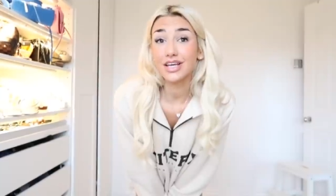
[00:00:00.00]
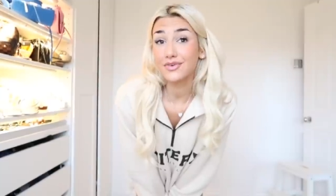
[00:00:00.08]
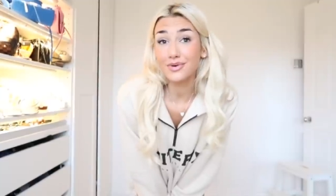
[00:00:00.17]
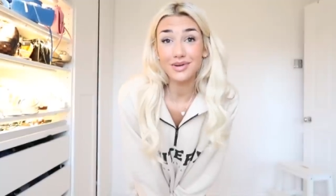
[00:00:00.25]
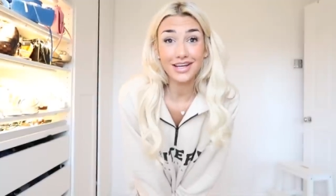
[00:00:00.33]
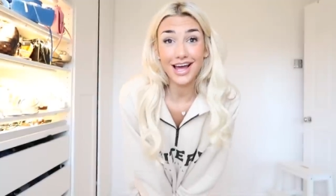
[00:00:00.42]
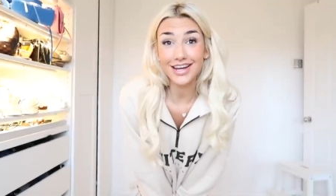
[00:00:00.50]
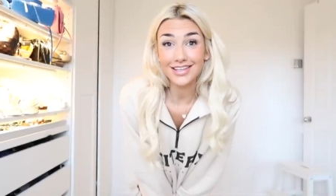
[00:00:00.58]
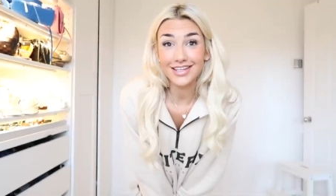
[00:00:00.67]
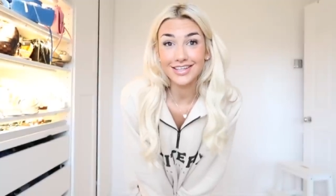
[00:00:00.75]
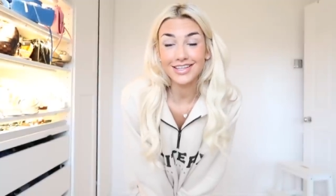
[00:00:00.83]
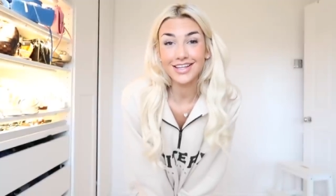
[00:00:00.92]
If you want to get
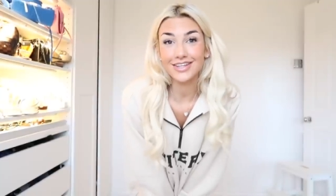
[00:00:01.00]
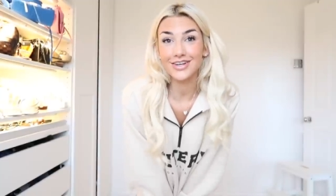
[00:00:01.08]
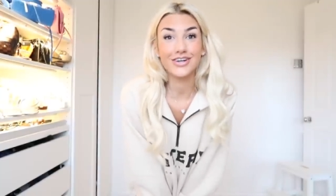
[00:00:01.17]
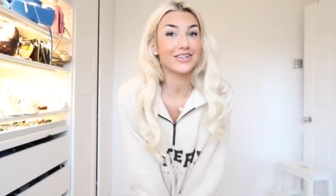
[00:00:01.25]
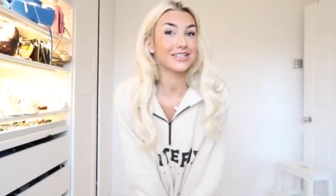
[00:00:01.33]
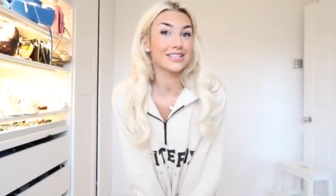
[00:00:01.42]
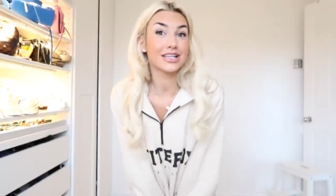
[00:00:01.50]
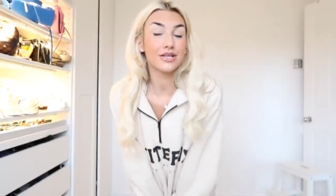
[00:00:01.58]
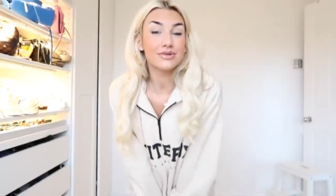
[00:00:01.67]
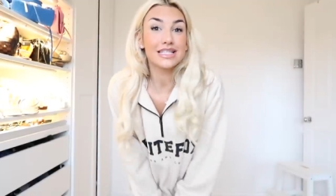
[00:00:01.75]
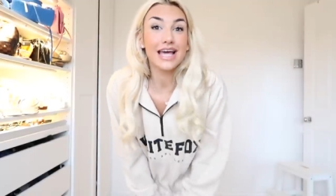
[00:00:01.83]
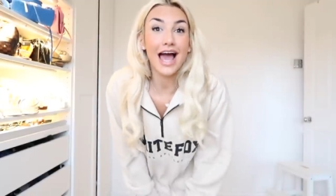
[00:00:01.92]
anything, then the code is
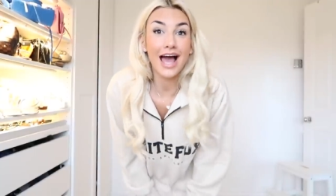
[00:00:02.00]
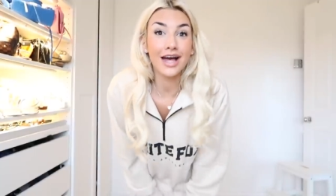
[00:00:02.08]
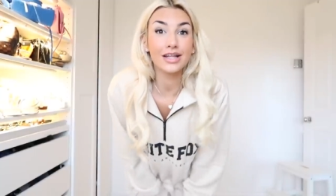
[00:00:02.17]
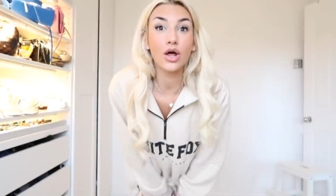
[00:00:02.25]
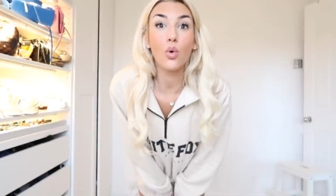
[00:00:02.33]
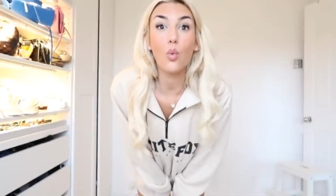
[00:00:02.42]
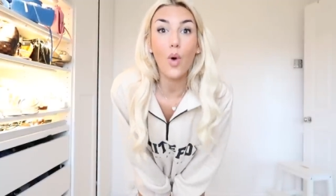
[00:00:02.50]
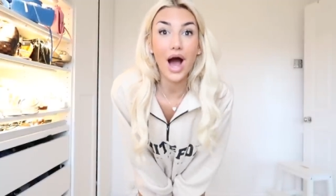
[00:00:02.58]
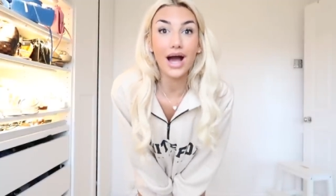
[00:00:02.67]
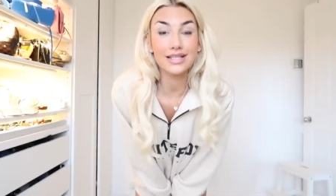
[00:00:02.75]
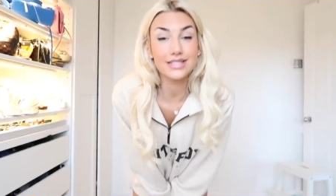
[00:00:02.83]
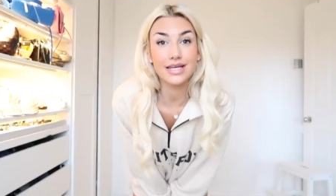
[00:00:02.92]

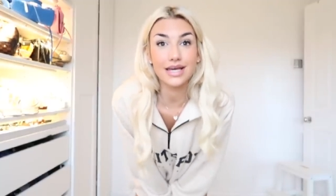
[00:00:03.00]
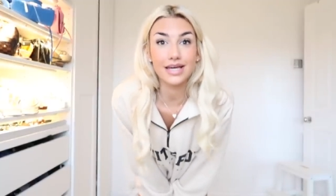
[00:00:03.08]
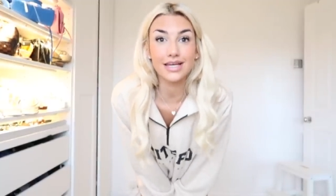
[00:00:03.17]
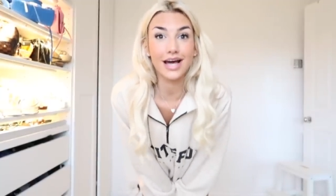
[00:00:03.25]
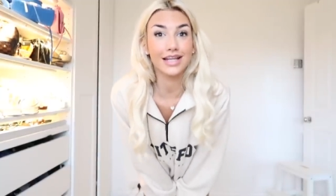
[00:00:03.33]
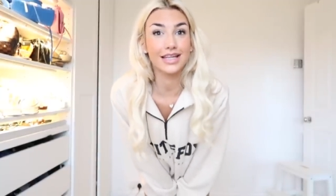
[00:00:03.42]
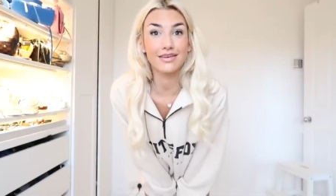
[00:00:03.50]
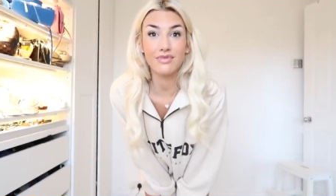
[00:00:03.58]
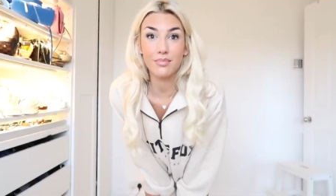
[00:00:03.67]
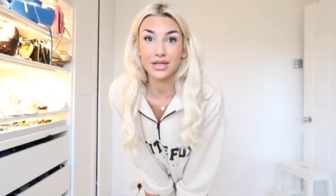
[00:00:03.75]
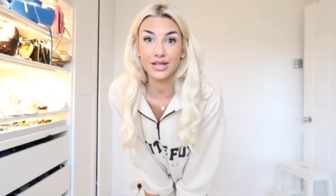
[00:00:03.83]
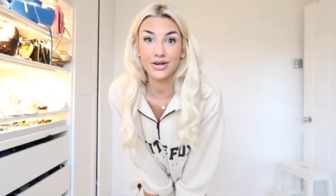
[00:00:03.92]
LucyLYT. I'll leave
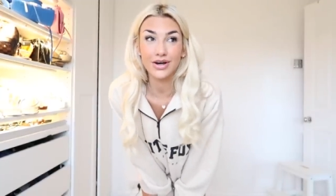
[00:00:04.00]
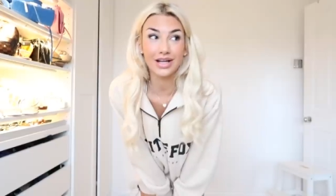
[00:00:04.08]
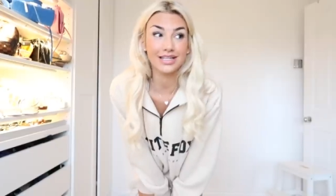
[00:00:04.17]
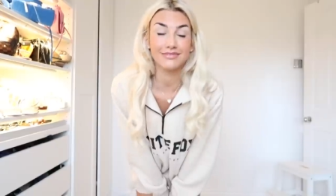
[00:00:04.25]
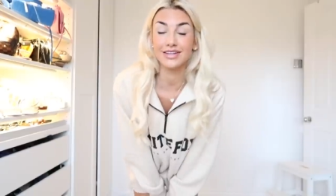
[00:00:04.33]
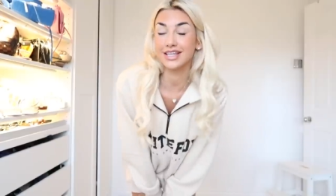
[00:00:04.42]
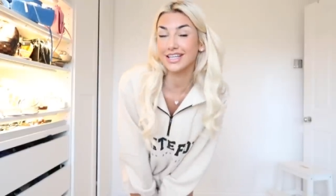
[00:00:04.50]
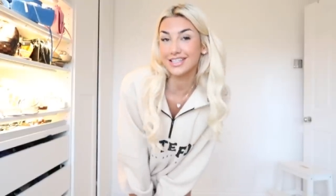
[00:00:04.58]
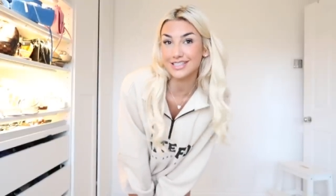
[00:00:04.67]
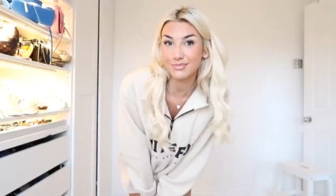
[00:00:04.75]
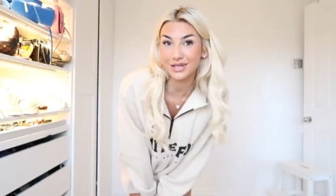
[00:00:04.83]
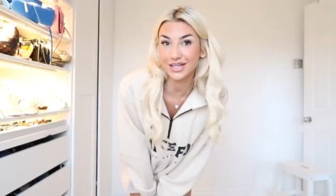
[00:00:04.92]
it below. I'll leave the
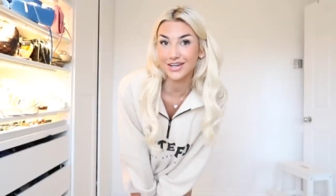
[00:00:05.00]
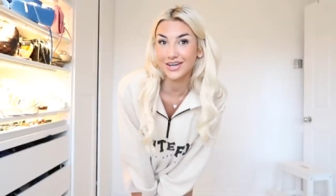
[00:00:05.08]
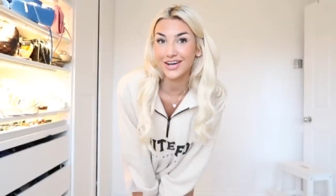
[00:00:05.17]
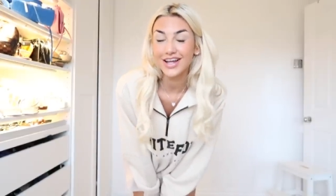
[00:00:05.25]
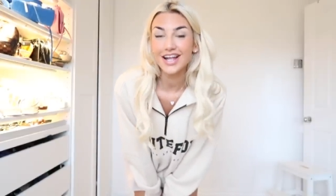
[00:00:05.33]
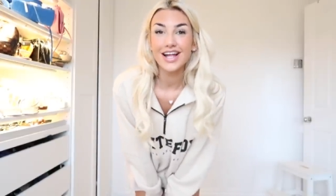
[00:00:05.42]
links below.